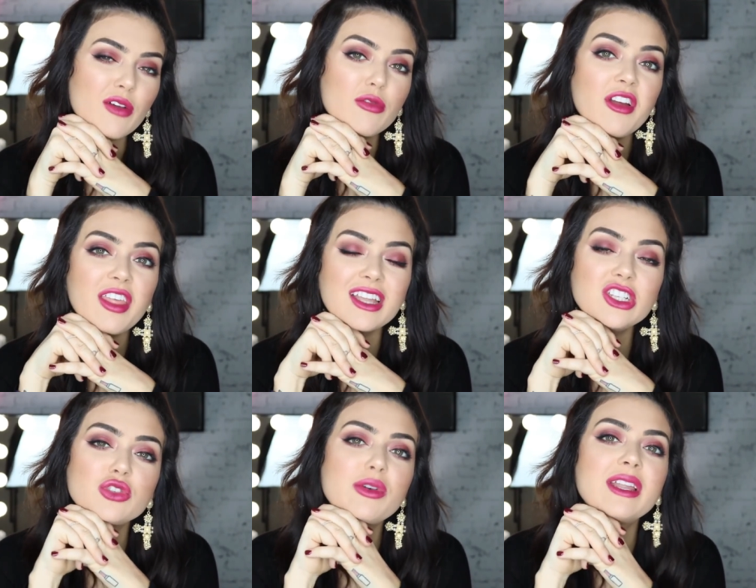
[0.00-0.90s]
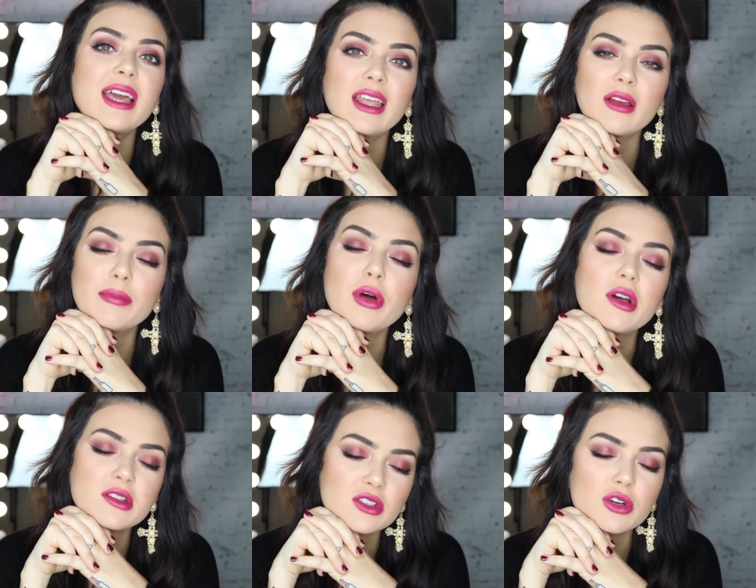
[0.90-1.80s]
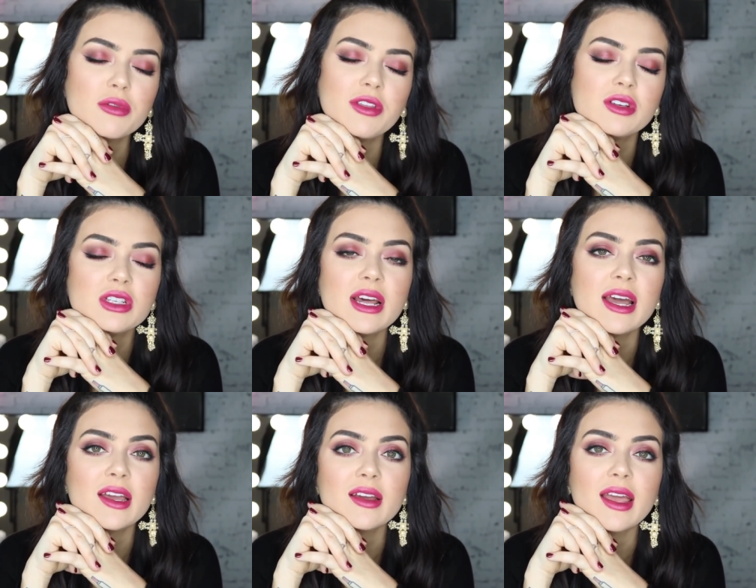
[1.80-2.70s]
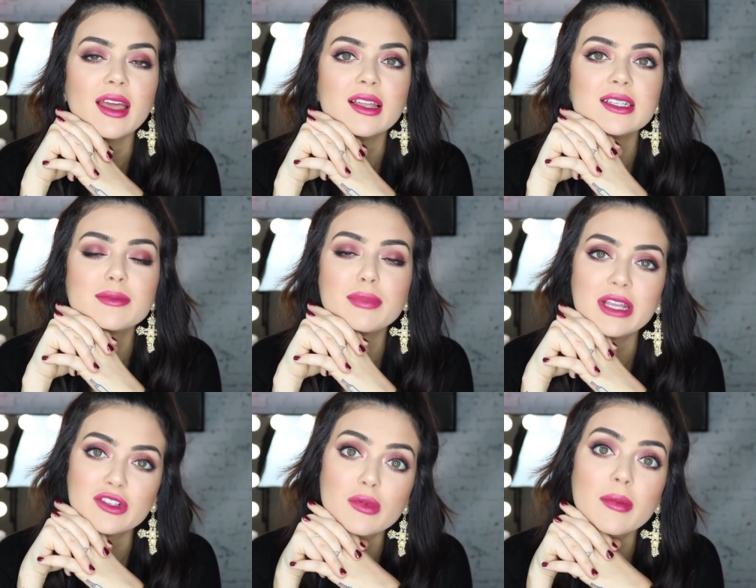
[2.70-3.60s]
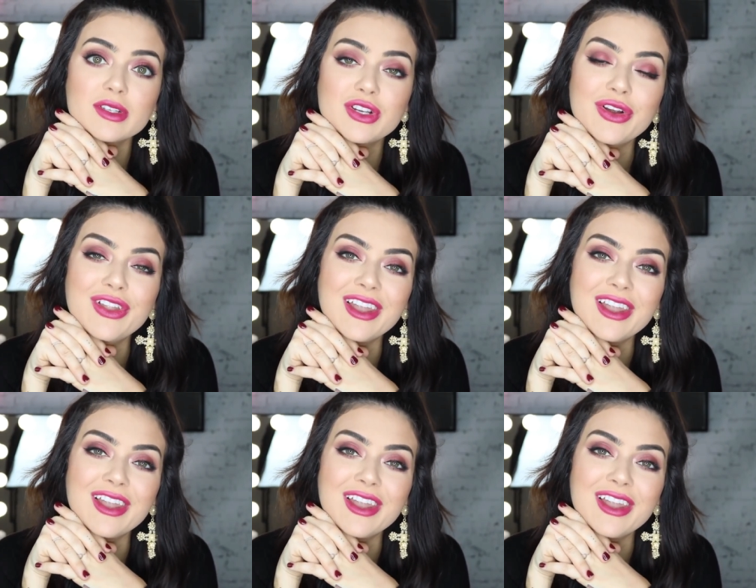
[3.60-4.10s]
I really enjoyed getting personal with you today and please remember to